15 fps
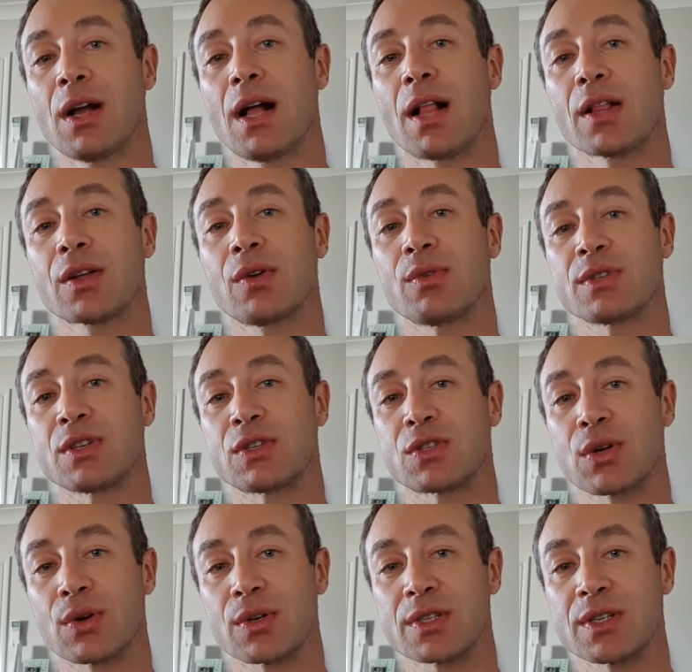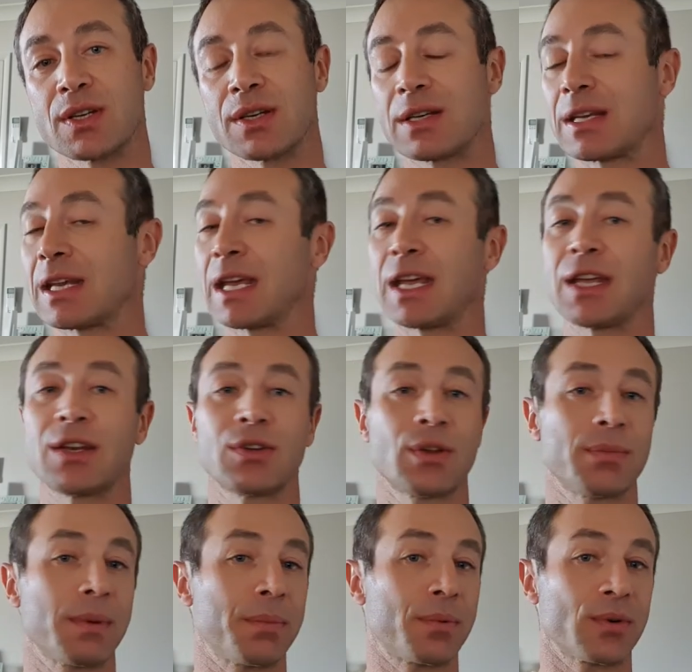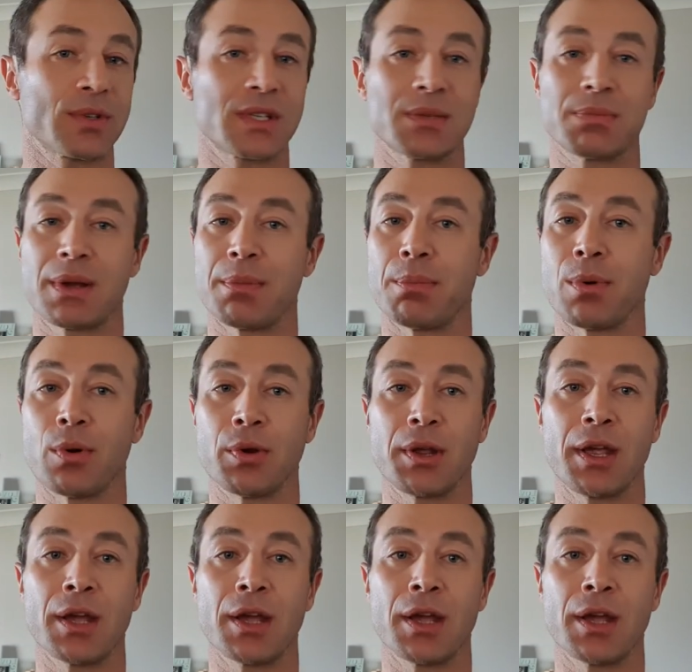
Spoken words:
Alcohol is a toxin, cannot be processed by body